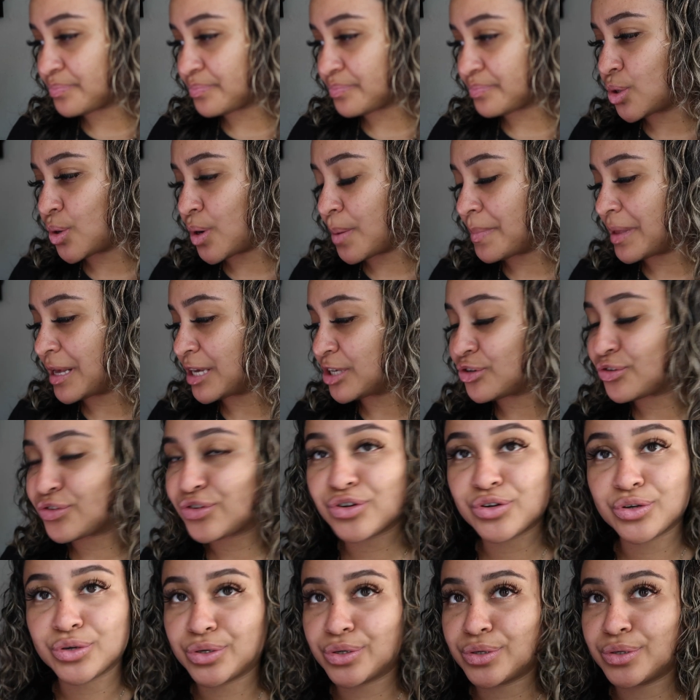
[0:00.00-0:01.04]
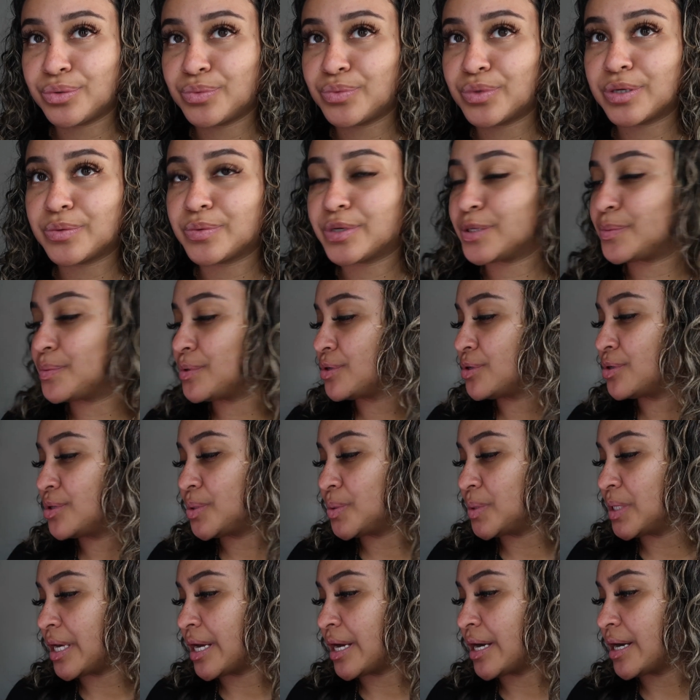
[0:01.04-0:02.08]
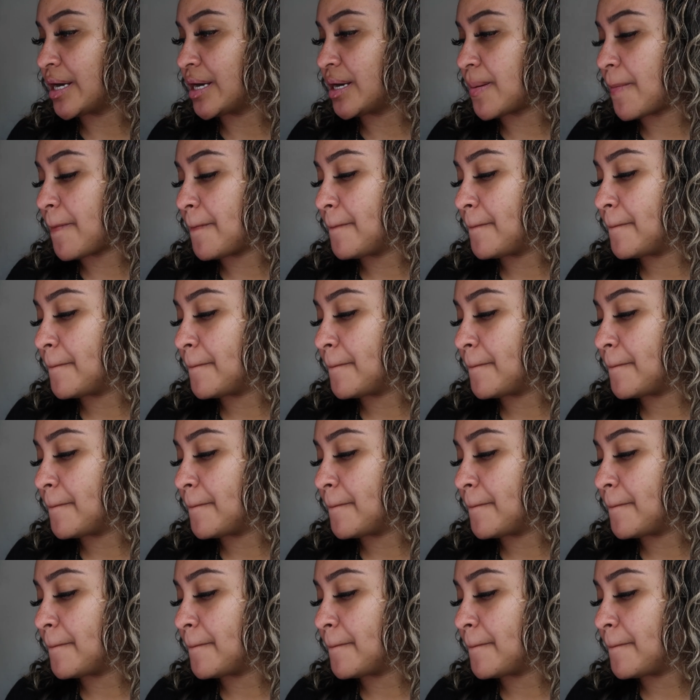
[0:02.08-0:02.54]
so i'm not sure what are we supposed to do here